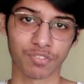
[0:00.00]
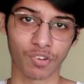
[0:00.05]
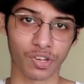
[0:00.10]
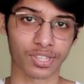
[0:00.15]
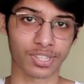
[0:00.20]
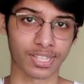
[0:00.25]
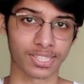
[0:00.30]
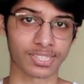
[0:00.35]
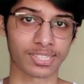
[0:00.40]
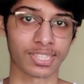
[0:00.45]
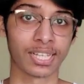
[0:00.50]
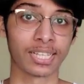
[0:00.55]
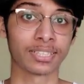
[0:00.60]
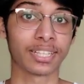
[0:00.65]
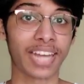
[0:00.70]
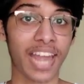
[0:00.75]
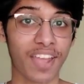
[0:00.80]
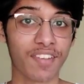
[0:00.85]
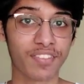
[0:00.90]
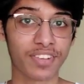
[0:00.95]
for this
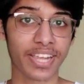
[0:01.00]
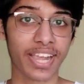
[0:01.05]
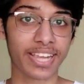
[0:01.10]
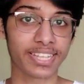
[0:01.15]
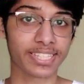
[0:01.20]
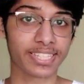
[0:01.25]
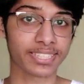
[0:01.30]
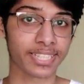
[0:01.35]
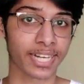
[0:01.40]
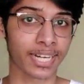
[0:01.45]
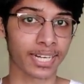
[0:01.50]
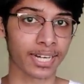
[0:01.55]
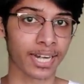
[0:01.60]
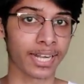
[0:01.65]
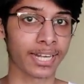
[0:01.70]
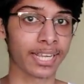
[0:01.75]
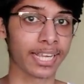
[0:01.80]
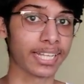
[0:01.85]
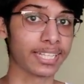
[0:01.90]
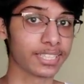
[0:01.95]
the navigation
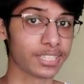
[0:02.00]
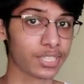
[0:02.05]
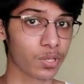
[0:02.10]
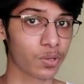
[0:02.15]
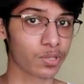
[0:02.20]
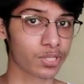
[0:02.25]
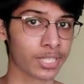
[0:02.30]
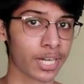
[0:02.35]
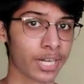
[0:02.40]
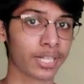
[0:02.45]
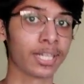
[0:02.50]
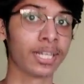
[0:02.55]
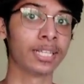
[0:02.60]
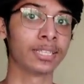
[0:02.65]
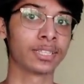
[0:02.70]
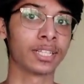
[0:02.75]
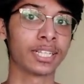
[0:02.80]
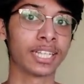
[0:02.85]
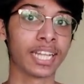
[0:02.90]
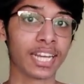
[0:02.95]
satellite ensures that
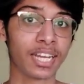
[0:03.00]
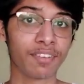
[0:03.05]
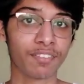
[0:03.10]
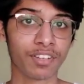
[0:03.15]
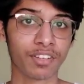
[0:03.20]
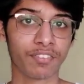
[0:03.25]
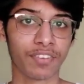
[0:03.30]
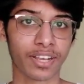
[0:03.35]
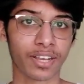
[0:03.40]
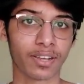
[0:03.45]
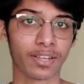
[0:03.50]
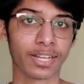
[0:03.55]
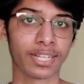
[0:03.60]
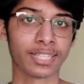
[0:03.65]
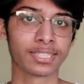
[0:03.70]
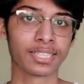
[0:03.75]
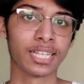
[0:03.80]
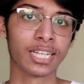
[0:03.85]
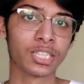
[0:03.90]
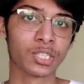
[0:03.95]
the delivery vehicle
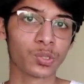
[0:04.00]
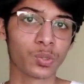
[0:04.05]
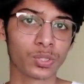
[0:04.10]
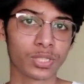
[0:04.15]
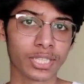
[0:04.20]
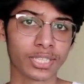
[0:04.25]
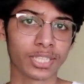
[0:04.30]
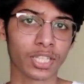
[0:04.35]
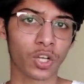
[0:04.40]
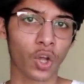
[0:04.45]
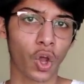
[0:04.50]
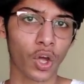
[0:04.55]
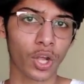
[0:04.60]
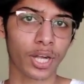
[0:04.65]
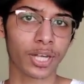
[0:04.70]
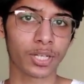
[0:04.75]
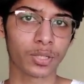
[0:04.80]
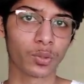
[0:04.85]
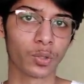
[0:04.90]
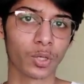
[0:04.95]
is choosing the
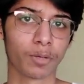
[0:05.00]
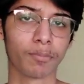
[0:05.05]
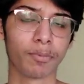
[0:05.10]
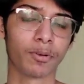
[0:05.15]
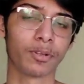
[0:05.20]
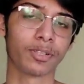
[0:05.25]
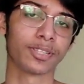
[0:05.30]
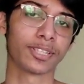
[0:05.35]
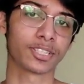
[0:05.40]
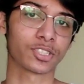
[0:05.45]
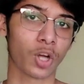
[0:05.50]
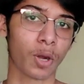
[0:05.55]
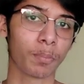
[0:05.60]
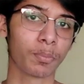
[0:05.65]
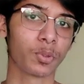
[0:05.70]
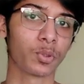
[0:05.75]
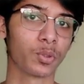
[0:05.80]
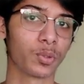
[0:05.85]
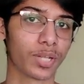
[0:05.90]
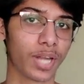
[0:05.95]
correct route between the
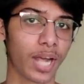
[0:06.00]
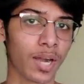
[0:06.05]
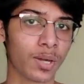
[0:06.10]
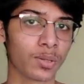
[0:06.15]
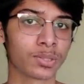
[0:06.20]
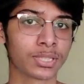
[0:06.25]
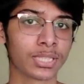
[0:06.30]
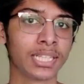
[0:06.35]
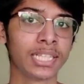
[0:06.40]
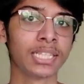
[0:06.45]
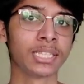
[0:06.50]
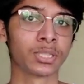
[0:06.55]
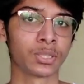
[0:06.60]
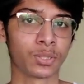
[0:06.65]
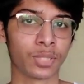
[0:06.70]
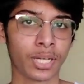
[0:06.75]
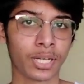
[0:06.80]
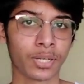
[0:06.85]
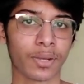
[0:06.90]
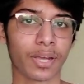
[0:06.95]
shop to your house
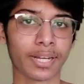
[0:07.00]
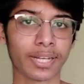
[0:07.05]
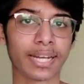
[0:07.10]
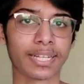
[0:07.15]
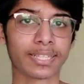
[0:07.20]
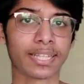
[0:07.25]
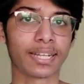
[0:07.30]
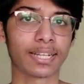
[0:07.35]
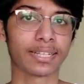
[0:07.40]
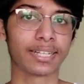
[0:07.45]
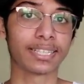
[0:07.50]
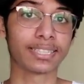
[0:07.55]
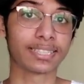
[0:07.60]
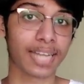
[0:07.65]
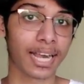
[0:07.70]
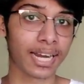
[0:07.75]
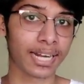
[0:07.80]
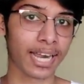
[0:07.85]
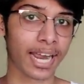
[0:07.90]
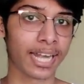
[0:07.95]
so that you can get the
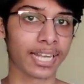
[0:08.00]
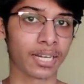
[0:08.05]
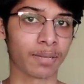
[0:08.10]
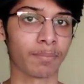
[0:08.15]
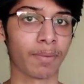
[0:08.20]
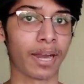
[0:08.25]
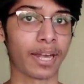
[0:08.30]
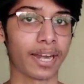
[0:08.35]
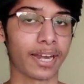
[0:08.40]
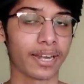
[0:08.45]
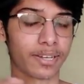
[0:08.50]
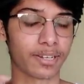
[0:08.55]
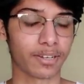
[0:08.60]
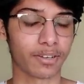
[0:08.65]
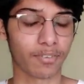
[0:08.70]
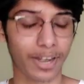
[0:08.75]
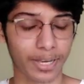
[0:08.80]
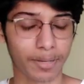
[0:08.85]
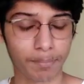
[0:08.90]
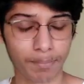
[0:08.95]
desired item at the
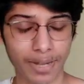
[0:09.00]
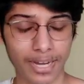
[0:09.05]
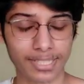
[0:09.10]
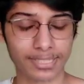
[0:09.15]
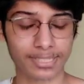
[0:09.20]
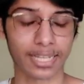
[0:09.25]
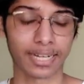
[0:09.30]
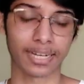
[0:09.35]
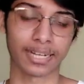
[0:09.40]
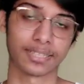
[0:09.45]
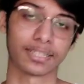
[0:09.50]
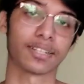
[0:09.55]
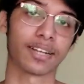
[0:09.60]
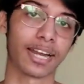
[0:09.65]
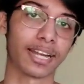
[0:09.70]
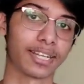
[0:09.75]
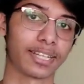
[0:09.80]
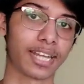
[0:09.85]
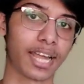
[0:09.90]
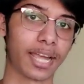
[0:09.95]
right place and at the
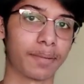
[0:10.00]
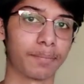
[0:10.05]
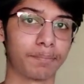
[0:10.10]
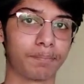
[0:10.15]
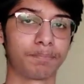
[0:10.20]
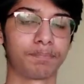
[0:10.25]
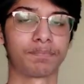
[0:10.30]
right time